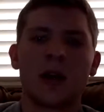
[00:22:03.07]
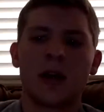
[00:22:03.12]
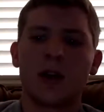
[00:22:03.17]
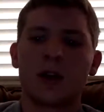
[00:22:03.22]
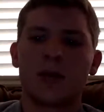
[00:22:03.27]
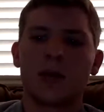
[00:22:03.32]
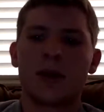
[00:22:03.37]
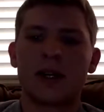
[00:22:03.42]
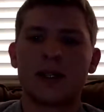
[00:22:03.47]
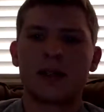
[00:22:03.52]

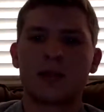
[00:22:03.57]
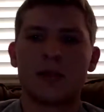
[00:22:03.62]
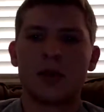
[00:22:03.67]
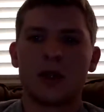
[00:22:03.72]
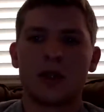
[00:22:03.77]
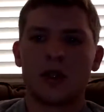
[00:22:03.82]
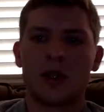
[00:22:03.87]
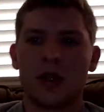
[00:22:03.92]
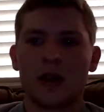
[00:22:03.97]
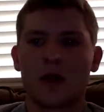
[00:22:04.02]
a
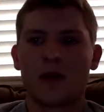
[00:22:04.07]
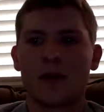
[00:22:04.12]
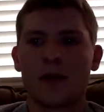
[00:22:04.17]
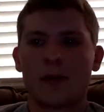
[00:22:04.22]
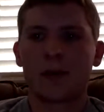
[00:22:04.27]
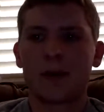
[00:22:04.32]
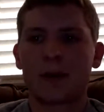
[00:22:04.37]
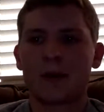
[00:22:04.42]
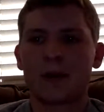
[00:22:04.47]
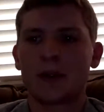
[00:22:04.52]
possibility.
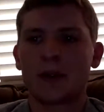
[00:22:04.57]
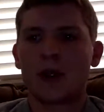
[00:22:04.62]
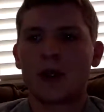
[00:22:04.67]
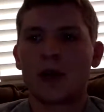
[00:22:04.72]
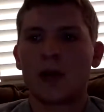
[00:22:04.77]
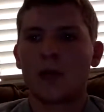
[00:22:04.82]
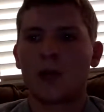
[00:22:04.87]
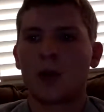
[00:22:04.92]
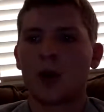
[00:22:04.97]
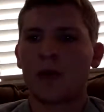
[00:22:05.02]

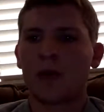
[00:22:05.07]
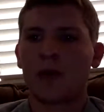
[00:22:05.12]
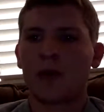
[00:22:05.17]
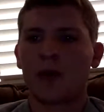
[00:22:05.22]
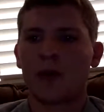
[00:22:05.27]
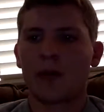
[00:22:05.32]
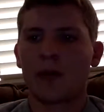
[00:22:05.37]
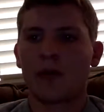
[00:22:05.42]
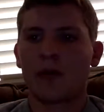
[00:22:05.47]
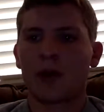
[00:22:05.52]

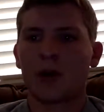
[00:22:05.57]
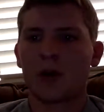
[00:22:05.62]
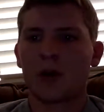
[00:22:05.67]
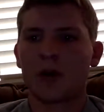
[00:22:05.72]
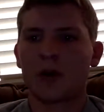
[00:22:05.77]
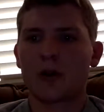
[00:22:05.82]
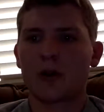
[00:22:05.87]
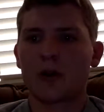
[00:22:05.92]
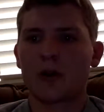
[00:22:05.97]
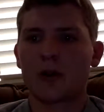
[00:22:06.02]

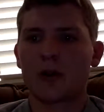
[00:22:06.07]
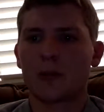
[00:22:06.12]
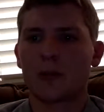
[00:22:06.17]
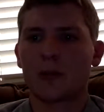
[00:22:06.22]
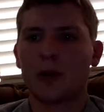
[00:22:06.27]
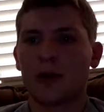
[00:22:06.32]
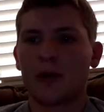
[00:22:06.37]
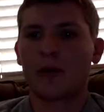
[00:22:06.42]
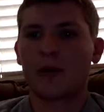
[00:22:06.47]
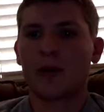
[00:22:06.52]

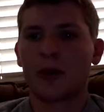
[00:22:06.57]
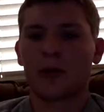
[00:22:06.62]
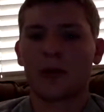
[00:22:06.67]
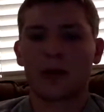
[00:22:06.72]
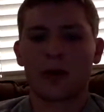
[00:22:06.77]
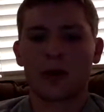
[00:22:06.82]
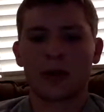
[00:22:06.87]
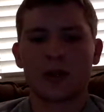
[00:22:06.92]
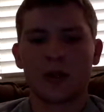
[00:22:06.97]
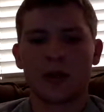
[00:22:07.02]

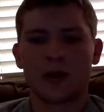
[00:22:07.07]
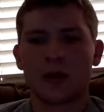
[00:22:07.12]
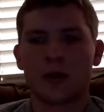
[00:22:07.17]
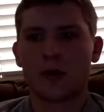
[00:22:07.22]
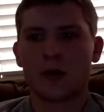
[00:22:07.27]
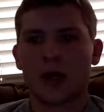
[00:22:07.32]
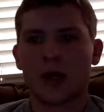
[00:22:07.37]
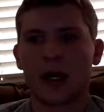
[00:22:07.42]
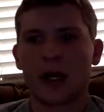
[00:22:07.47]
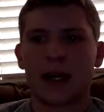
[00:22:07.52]
0.442 is
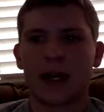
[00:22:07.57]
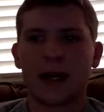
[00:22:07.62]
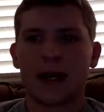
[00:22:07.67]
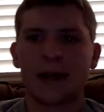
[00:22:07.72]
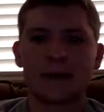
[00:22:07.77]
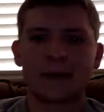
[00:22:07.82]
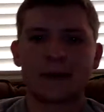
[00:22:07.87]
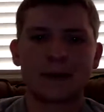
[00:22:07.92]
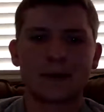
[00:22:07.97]
what I got.